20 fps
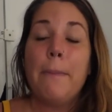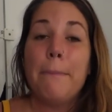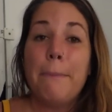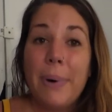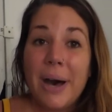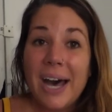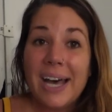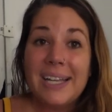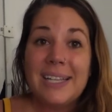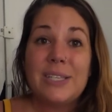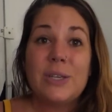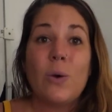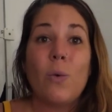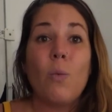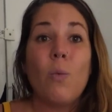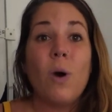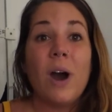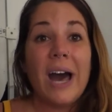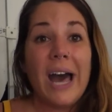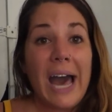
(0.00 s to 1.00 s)
But
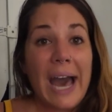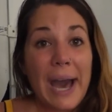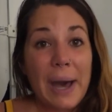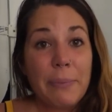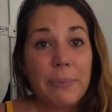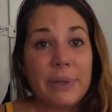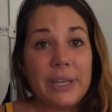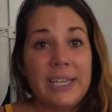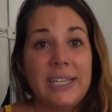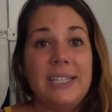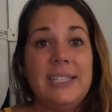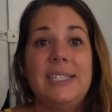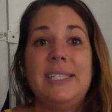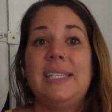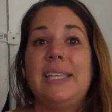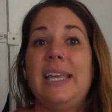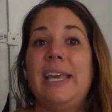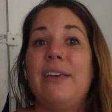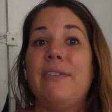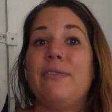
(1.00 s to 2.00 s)
what
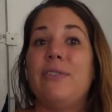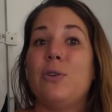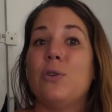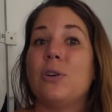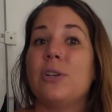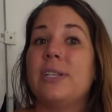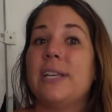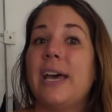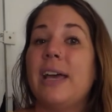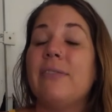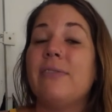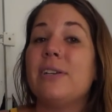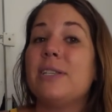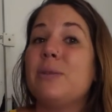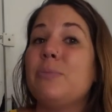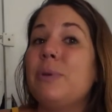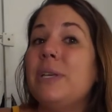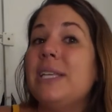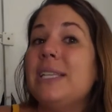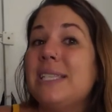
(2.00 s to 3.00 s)
happens if your
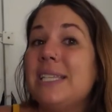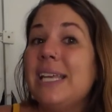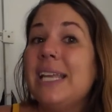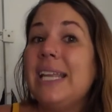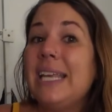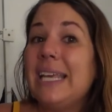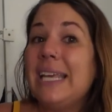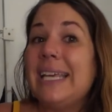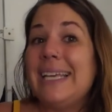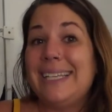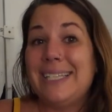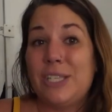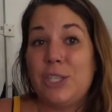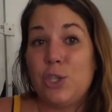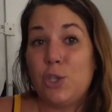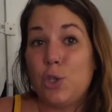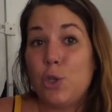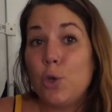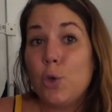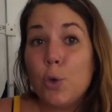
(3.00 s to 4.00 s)
diver's BCD
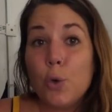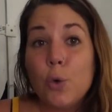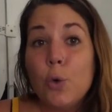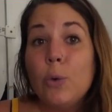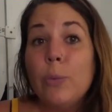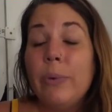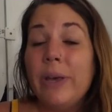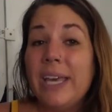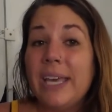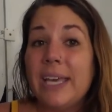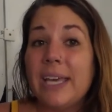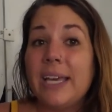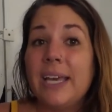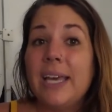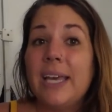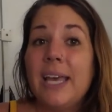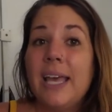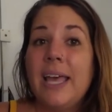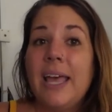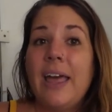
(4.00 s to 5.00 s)
is too
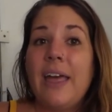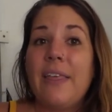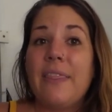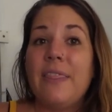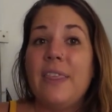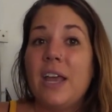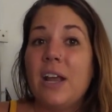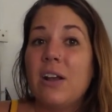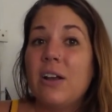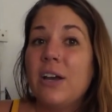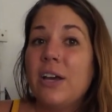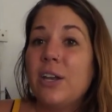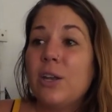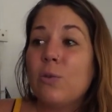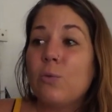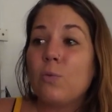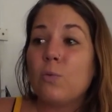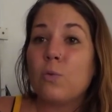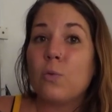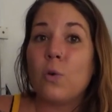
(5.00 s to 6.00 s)
big? They're
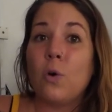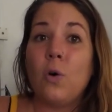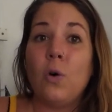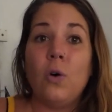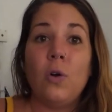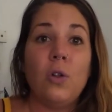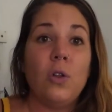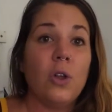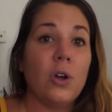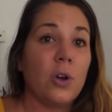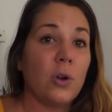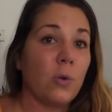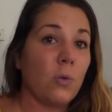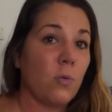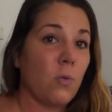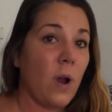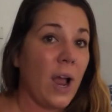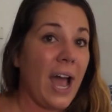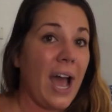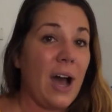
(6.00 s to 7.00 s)
gonna roll
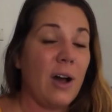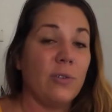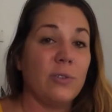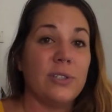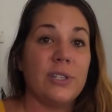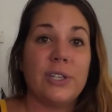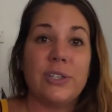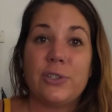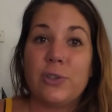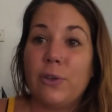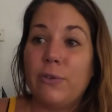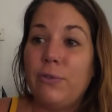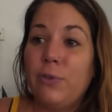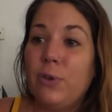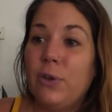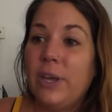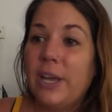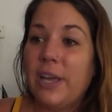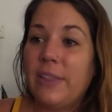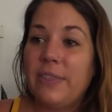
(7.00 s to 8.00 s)
around. So if
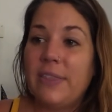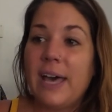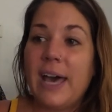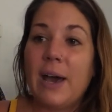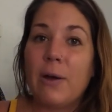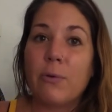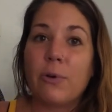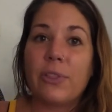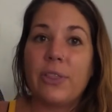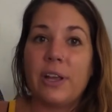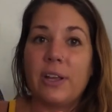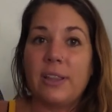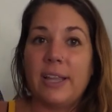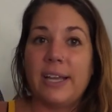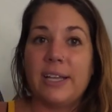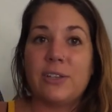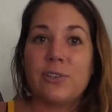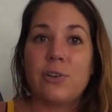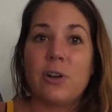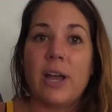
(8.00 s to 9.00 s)
you get that where they're
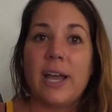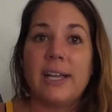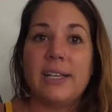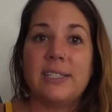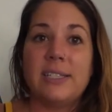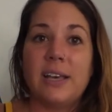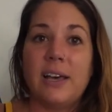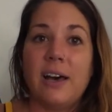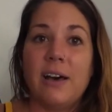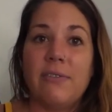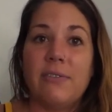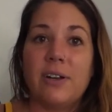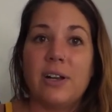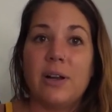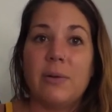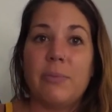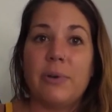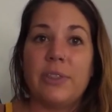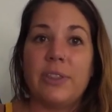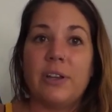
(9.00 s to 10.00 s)
like trying to
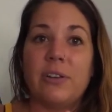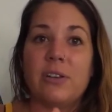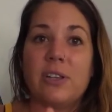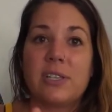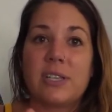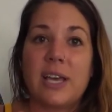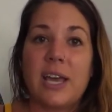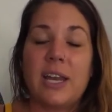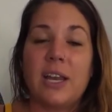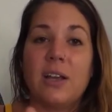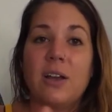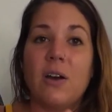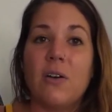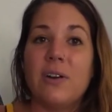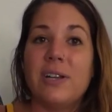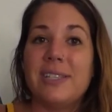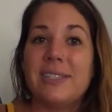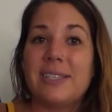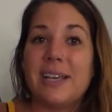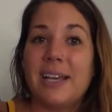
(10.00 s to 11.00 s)
hover, but they're just kind of
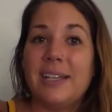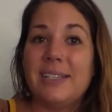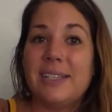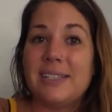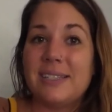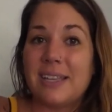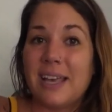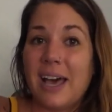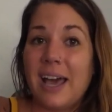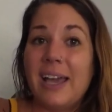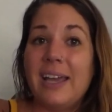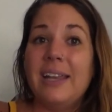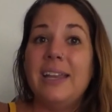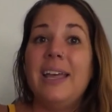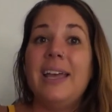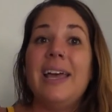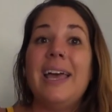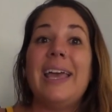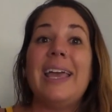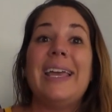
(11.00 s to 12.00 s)
going side to
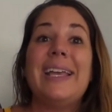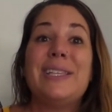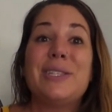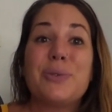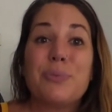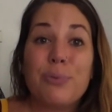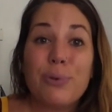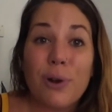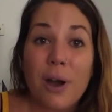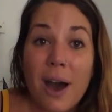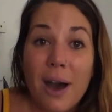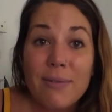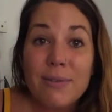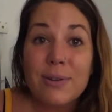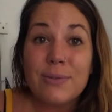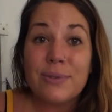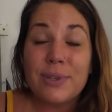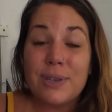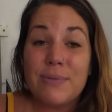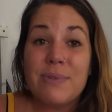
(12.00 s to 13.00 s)
side, it's
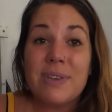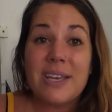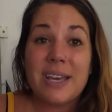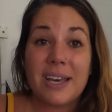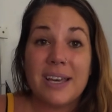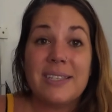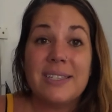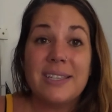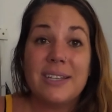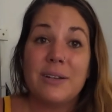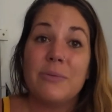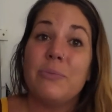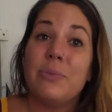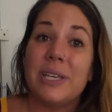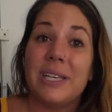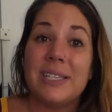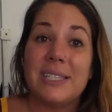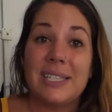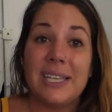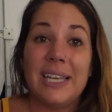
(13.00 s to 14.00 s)
probably because their
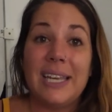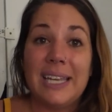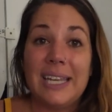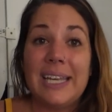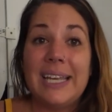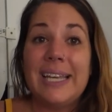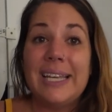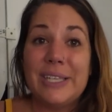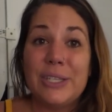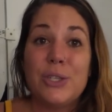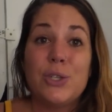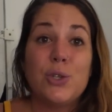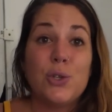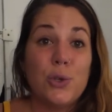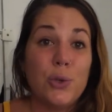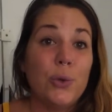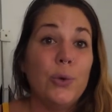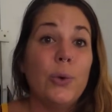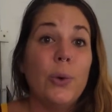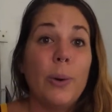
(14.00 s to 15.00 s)
BCD is
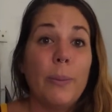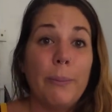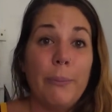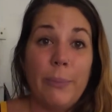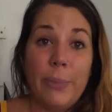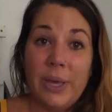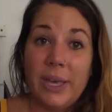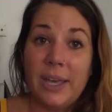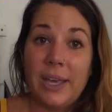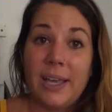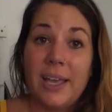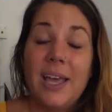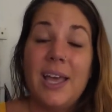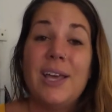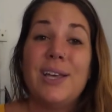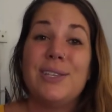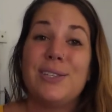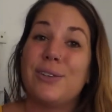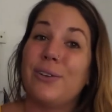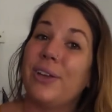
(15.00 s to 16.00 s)
too big.
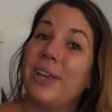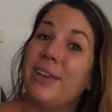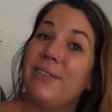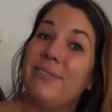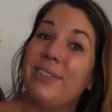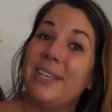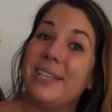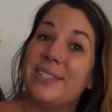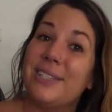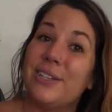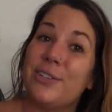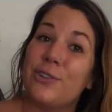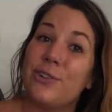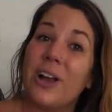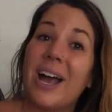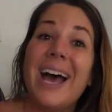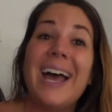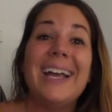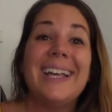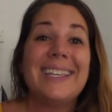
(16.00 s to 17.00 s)
So give this a
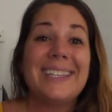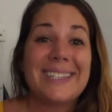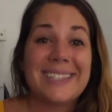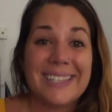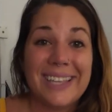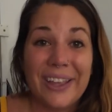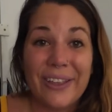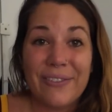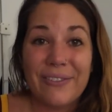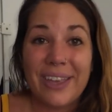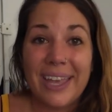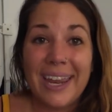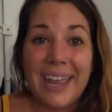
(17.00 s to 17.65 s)
try, see if it